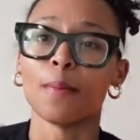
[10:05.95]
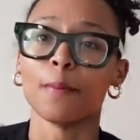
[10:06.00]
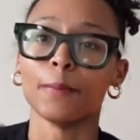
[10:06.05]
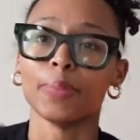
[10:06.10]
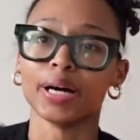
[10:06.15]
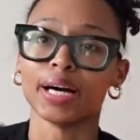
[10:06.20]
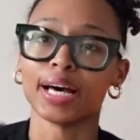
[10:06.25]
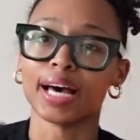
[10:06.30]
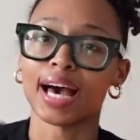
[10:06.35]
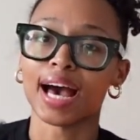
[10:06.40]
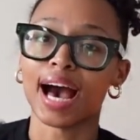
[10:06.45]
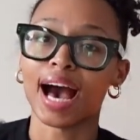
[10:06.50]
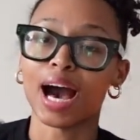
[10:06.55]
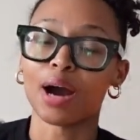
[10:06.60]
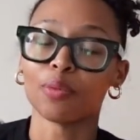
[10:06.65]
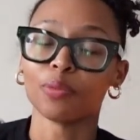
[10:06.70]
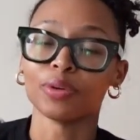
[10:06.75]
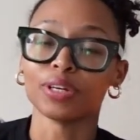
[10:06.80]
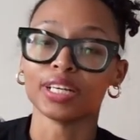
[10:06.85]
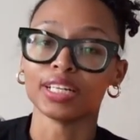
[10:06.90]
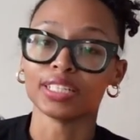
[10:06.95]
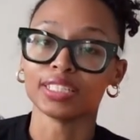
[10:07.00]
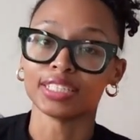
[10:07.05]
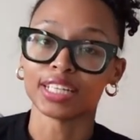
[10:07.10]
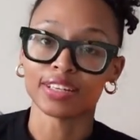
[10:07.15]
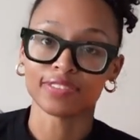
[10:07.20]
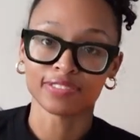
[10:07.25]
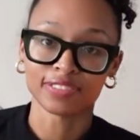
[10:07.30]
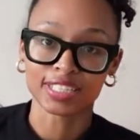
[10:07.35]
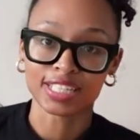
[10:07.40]
But I would
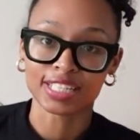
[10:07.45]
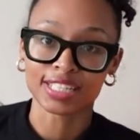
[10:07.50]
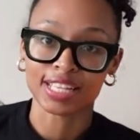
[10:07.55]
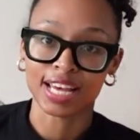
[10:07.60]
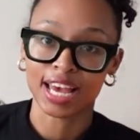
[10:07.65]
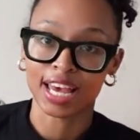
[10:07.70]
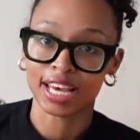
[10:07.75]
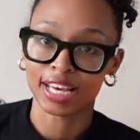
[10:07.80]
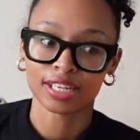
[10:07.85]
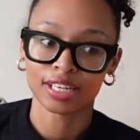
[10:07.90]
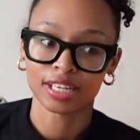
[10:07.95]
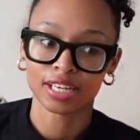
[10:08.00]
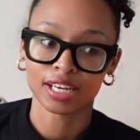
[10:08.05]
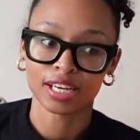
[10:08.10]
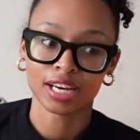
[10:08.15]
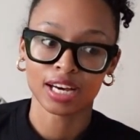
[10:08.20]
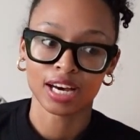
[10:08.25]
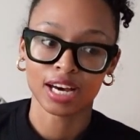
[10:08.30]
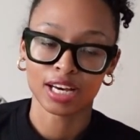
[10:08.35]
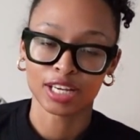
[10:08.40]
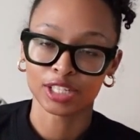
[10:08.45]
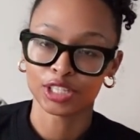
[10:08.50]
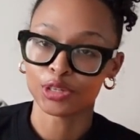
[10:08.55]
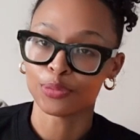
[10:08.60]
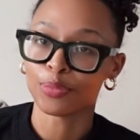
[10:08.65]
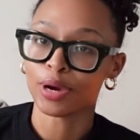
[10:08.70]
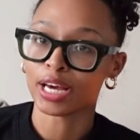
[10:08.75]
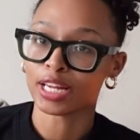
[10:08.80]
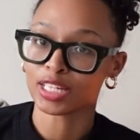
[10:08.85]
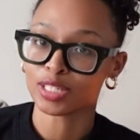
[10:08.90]
definitely say you
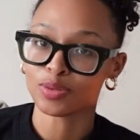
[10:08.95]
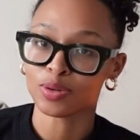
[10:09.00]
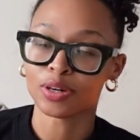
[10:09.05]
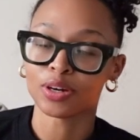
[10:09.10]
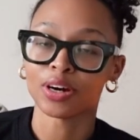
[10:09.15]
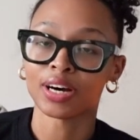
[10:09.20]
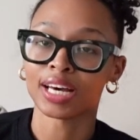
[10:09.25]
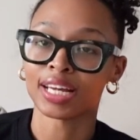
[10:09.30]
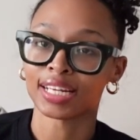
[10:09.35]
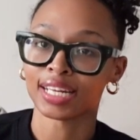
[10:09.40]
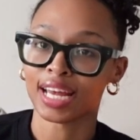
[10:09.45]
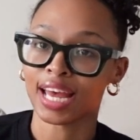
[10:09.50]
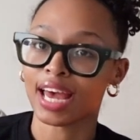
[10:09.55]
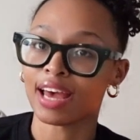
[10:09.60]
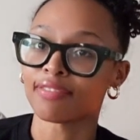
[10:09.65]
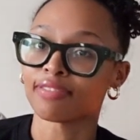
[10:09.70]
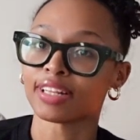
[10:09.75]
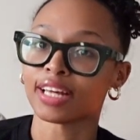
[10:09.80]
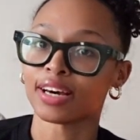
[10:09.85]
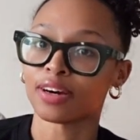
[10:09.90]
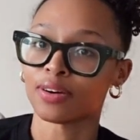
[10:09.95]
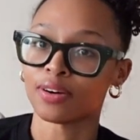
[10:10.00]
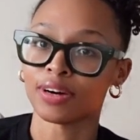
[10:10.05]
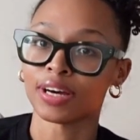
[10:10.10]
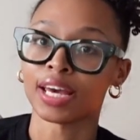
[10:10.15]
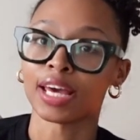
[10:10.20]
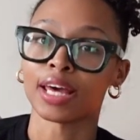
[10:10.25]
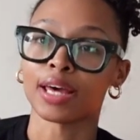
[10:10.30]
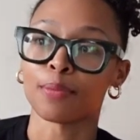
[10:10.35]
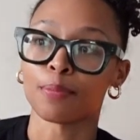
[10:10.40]
might as well go ahead and have that on
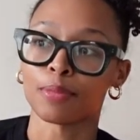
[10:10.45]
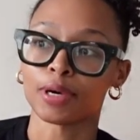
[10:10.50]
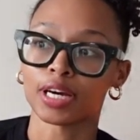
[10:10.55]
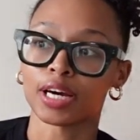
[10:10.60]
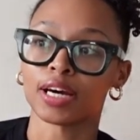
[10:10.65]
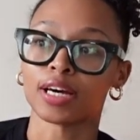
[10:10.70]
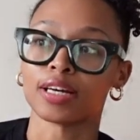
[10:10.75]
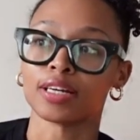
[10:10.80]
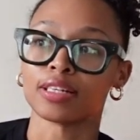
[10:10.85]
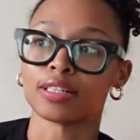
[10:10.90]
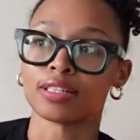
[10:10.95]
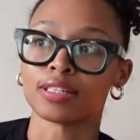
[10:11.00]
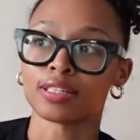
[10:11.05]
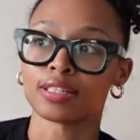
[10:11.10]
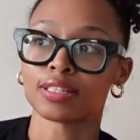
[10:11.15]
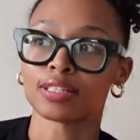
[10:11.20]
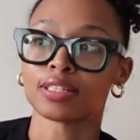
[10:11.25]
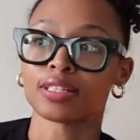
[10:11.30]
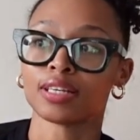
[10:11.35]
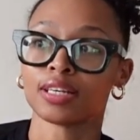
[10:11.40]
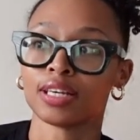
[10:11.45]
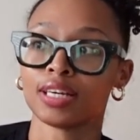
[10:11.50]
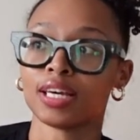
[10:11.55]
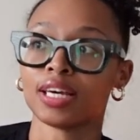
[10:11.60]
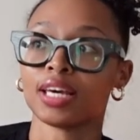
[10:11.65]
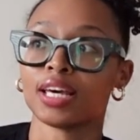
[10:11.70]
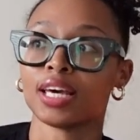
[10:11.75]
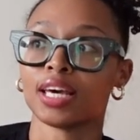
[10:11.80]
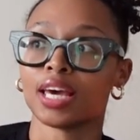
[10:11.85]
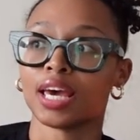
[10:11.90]
hand because
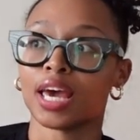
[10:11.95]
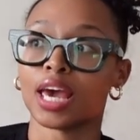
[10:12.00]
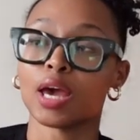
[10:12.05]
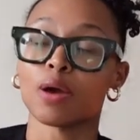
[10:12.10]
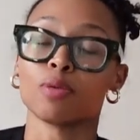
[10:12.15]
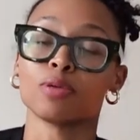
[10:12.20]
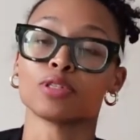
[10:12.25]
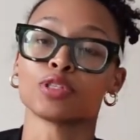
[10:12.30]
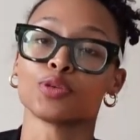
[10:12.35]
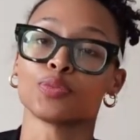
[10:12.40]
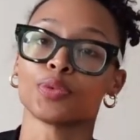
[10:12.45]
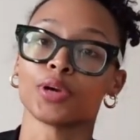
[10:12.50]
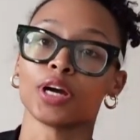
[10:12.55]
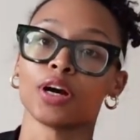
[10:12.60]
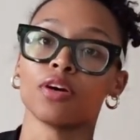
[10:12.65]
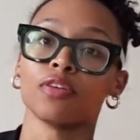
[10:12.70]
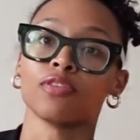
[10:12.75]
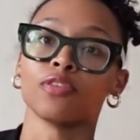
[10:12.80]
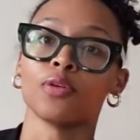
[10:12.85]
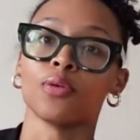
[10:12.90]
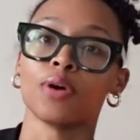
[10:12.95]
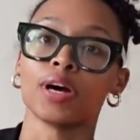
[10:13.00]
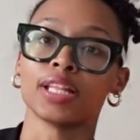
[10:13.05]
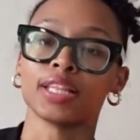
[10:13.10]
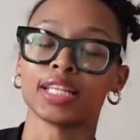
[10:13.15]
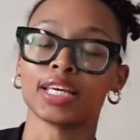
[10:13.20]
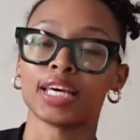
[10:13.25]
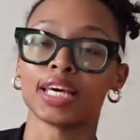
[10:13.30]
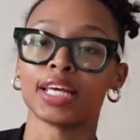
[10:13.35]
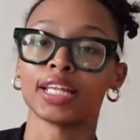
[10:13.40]
it was super helpful.
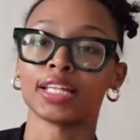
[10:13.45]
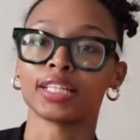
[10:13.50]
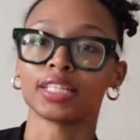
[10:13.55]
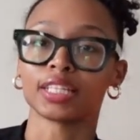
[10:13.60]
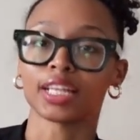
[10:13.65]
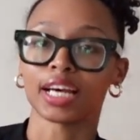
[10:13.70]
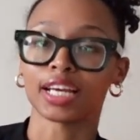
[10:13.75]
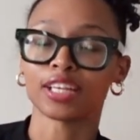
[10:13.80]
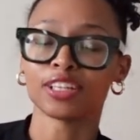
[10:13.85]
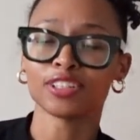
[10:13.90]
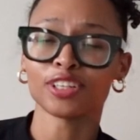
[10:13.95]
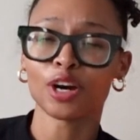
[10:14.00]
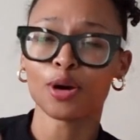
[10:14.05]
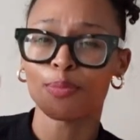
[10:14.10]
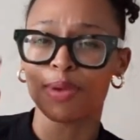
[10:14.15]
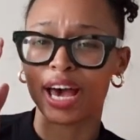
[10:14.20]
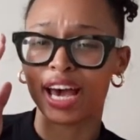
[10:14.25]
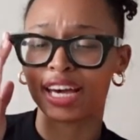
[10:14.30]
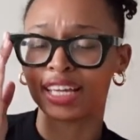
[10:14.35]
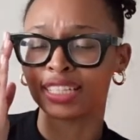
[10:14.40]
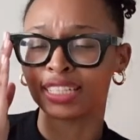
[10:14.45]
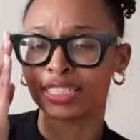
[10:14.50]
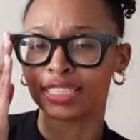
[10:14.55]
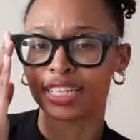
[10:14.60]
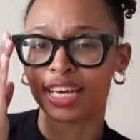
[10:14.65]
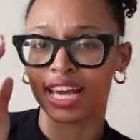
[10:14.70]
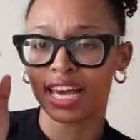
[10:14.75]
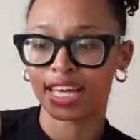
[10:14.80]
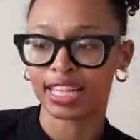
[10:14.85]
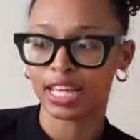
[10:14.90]
And then, like, you know, back in the
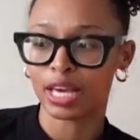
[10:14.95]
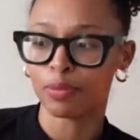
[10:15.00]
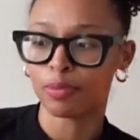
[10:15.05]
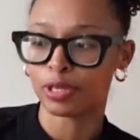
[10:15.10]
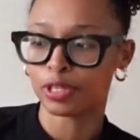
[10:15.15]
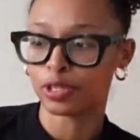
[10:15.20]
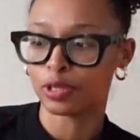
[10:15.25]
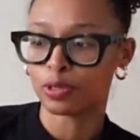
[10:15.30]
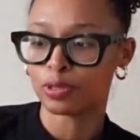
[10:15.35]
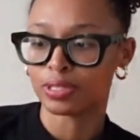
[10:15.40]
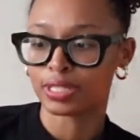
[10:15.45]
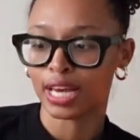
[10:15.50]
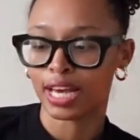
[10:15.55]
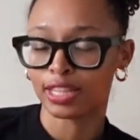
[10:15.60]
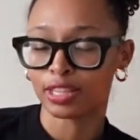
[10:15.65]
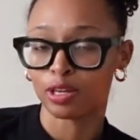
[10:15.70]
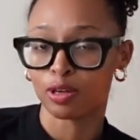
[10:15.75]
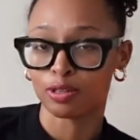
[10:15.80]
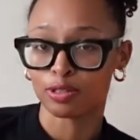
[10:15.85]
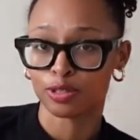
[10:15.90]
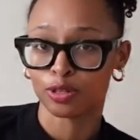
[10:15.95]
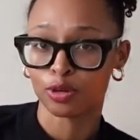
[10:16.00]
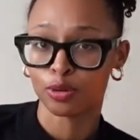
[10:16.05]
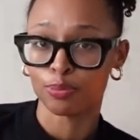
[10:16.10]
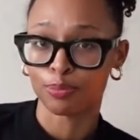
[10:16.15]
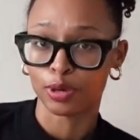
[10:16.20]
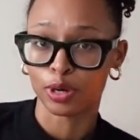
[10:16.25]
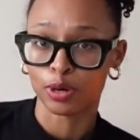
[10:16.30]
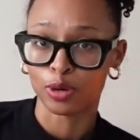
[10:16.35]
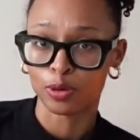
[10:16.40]
day, they would use like those little
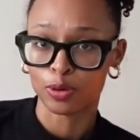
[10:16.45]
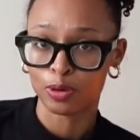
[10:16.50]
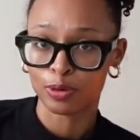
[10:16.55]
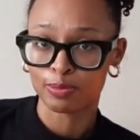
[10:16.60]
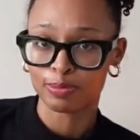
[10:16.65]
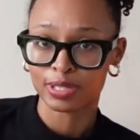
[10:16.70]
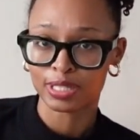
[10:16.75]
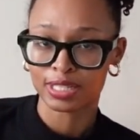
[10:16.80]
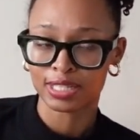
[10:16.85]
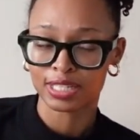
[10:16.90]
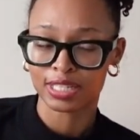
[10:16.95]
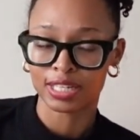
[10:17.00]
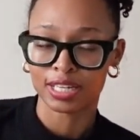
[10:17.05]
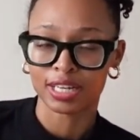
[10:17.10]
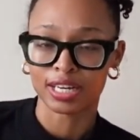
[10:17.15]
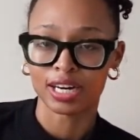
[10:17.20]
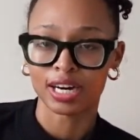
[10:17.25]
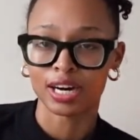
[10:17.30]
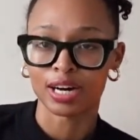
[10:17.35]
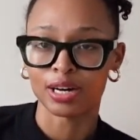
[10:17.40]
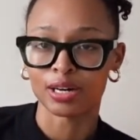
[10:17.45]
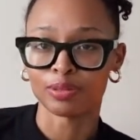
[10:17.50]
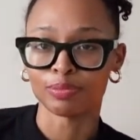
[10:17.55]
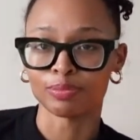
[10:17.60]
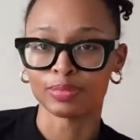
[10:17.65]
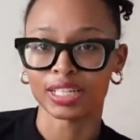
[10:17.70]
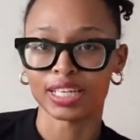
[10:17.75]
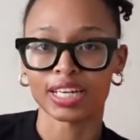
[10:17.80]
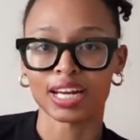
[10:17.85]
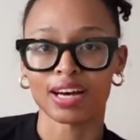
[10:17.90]
bulbs to
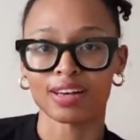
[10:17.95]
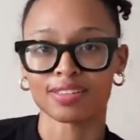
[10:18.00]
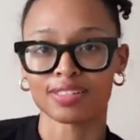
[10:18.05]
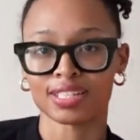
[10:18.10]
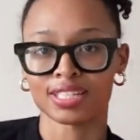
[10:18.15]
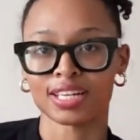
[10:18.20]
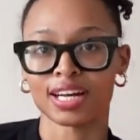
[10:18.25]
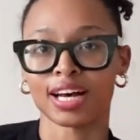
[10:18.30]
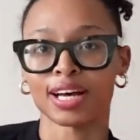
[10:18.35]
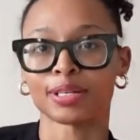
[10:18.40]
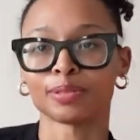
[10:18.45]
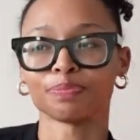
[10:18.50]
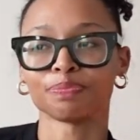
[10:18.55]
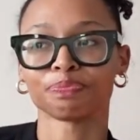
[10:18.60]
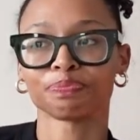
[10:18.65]
get out snot.